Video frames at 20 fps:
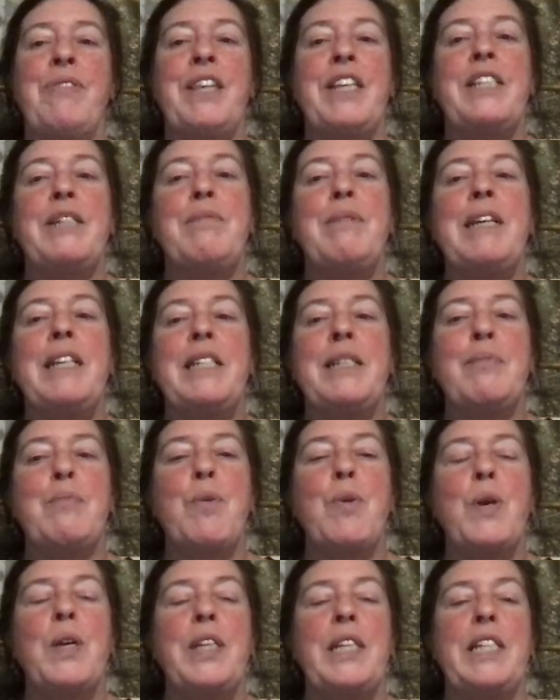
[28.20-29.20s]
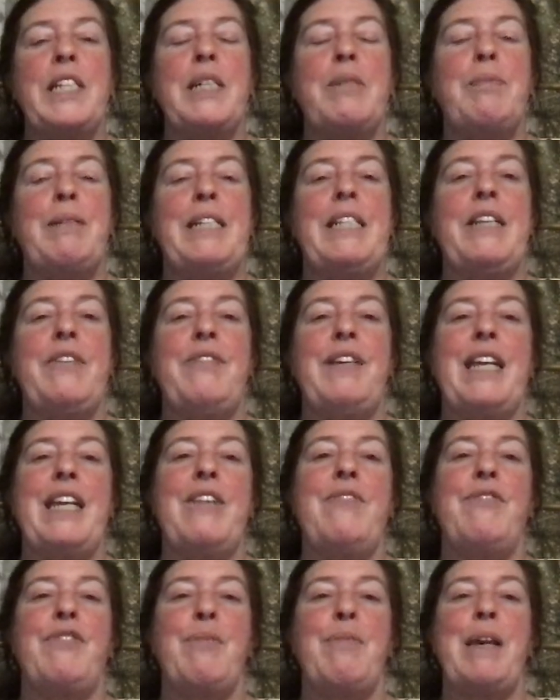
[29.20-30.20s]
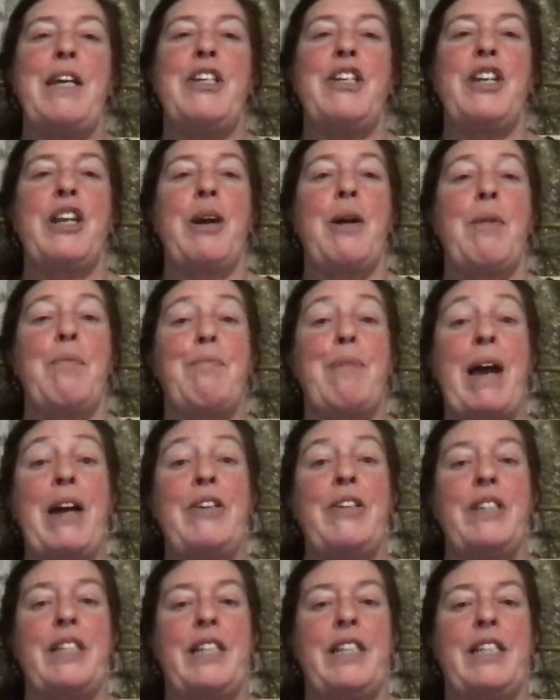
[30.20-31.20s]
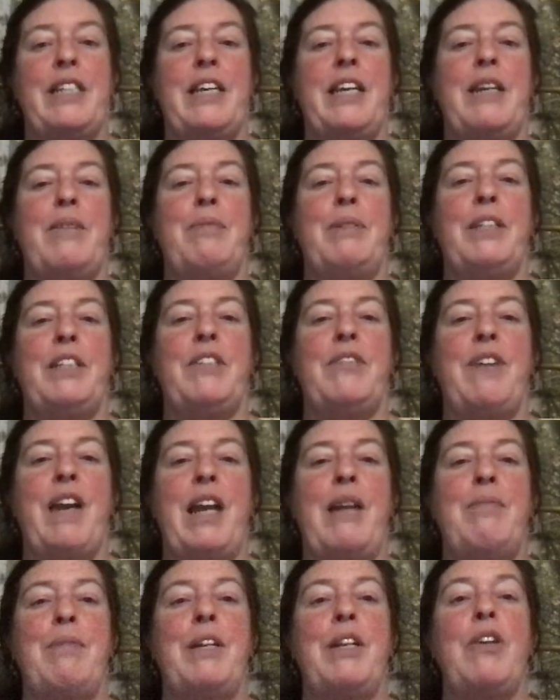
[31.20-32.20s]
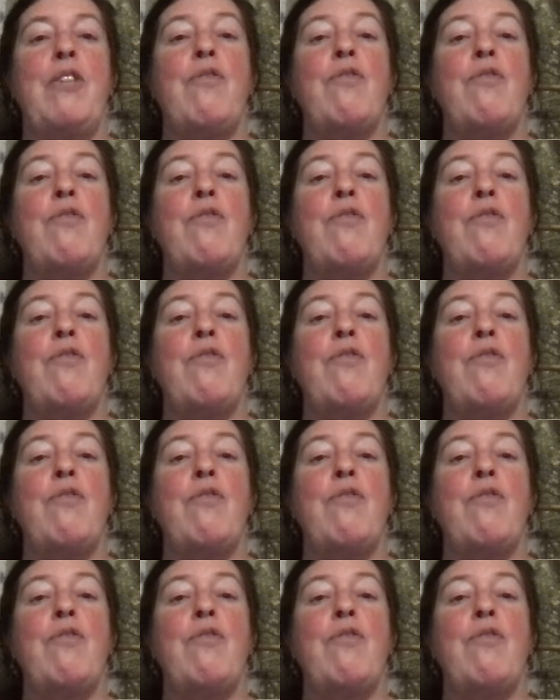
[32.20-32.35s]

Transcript: This means more than specific information about sustainable development,